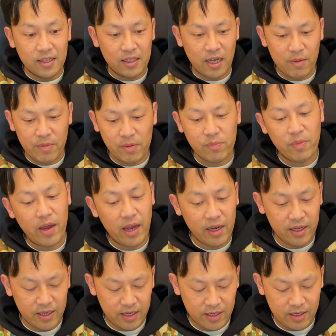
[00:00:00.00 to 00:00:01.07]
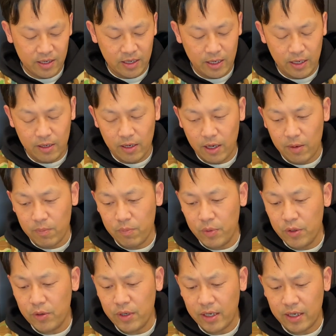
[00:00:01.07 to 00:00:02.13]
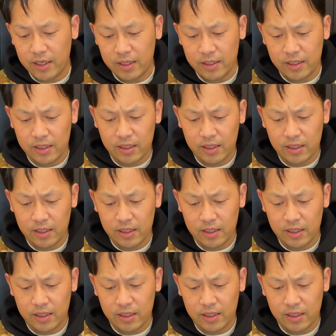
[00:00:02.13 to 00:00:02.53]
coming back and building it.